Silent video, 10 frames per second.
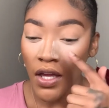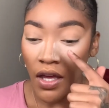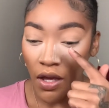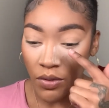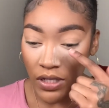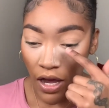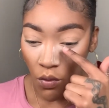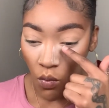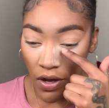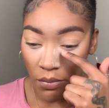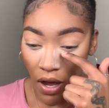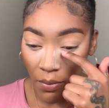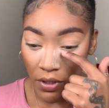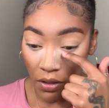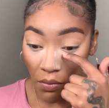it was like one popped
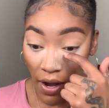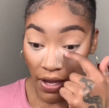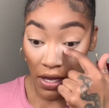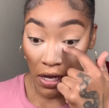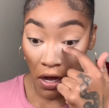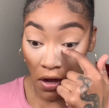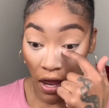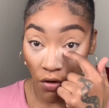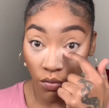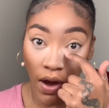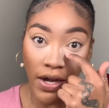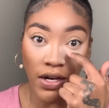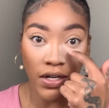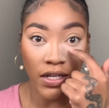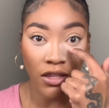up right here like right
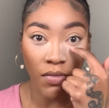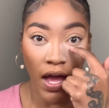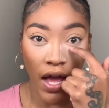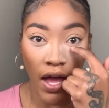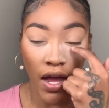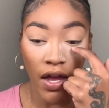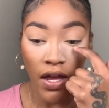underneath my eye